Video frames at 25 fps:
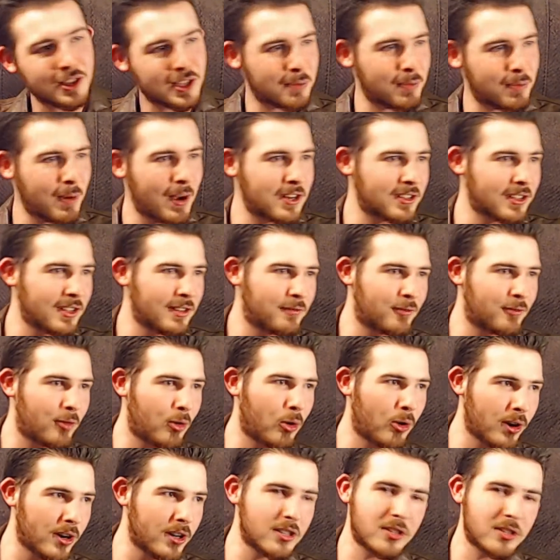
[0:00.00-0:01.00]
especially
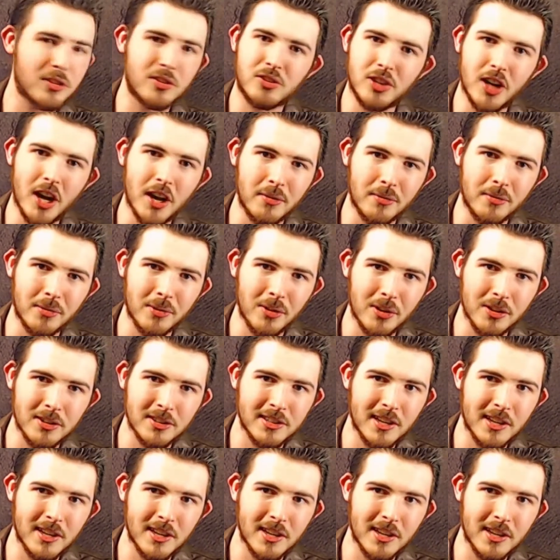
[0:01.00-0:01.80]
for his generals.